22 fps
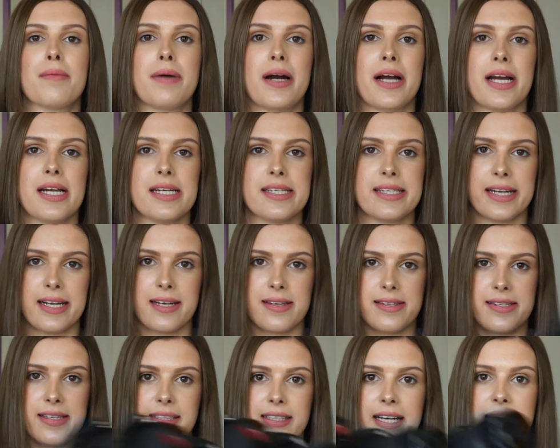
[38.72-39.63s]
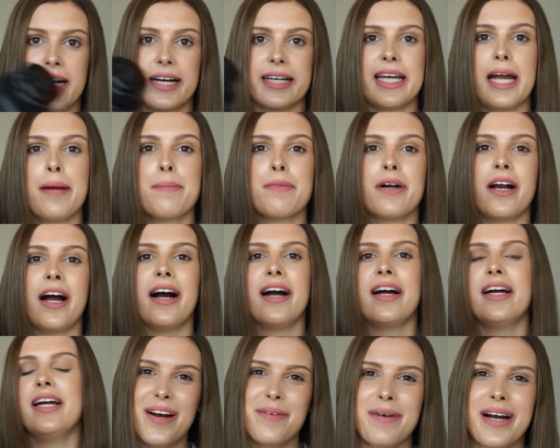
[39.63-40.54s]
my DSLR camera.
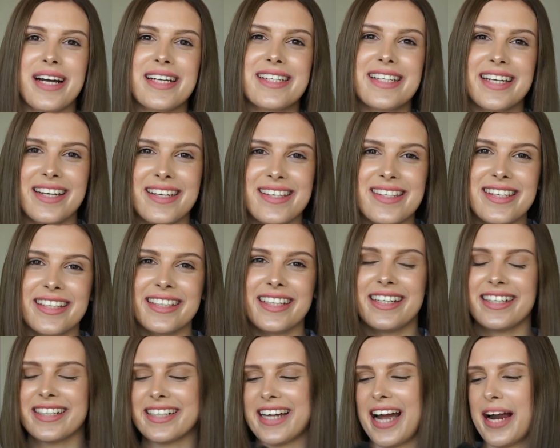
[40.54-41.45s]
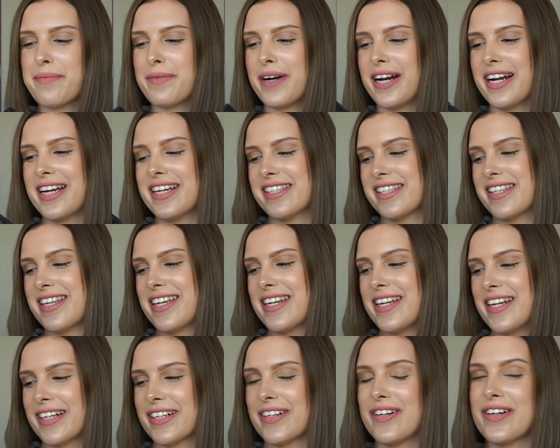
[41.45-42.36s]
My DSLR camera is the
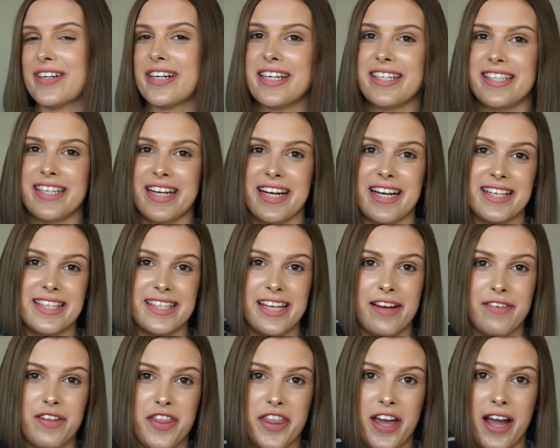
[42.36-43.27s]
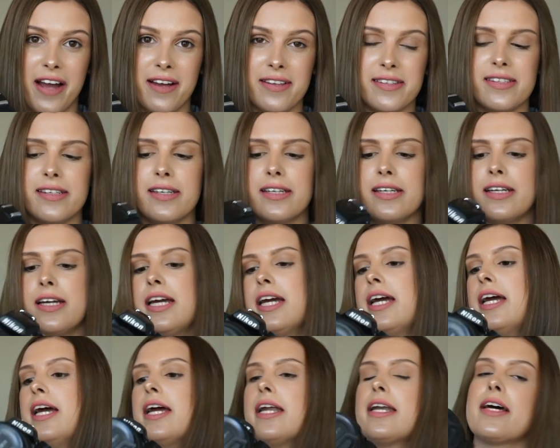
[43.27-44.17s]
Nikon D7000.
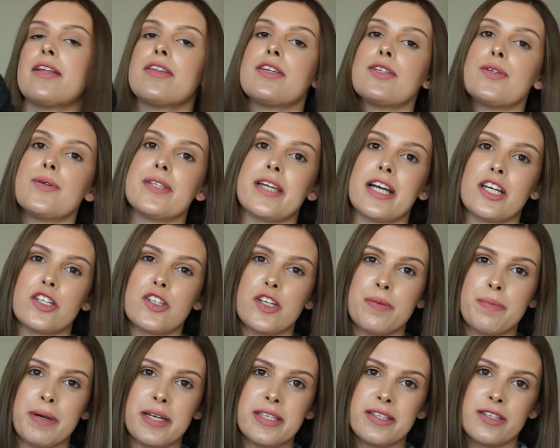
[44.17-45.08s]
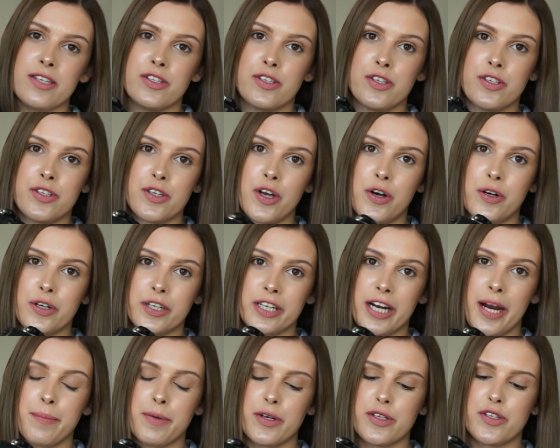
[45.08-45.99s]
Now this was actually my sister's old
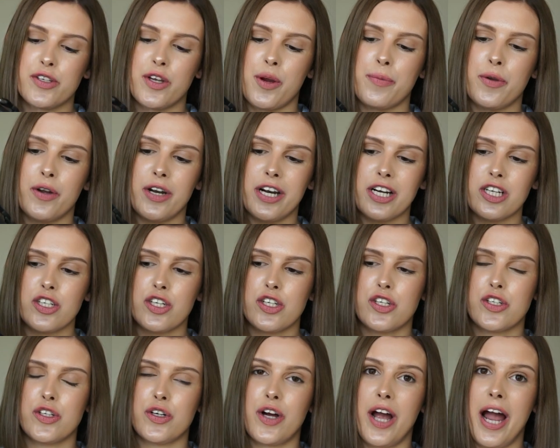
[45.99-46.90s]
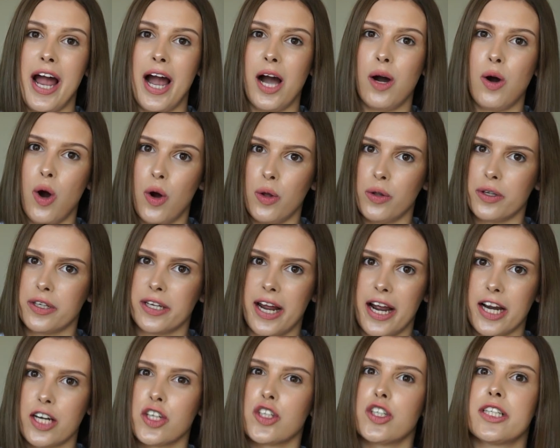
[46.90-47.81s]
camera, so I'm not actually sure how old it
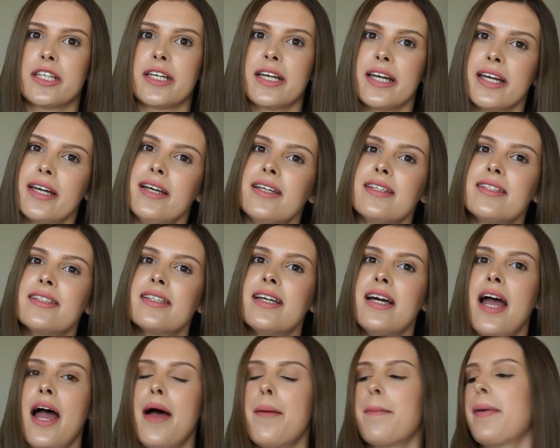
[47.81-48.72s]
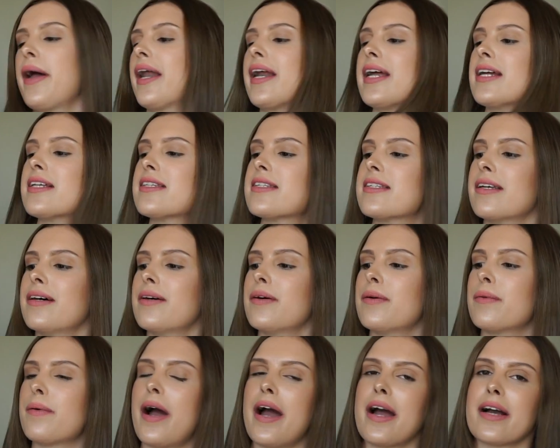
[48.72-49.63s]
actually is, but it
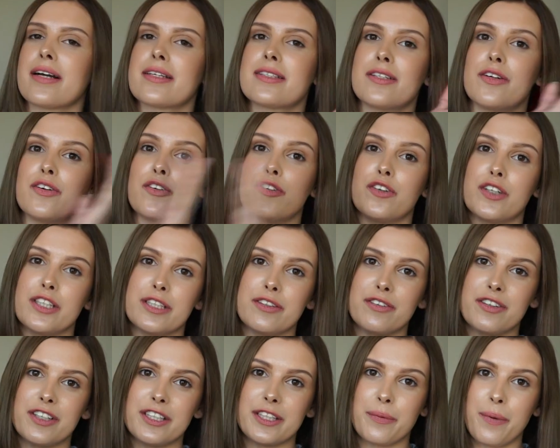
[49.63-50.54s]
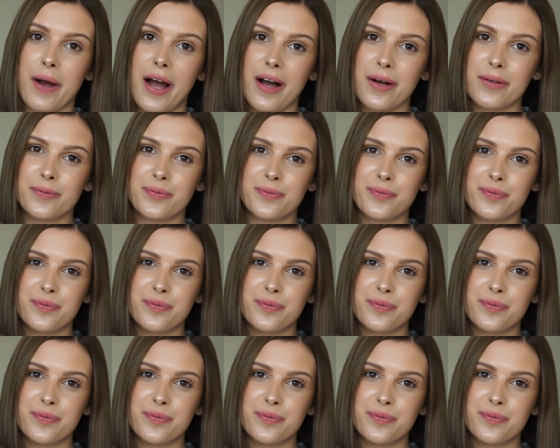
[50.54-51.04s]
still works really, really well.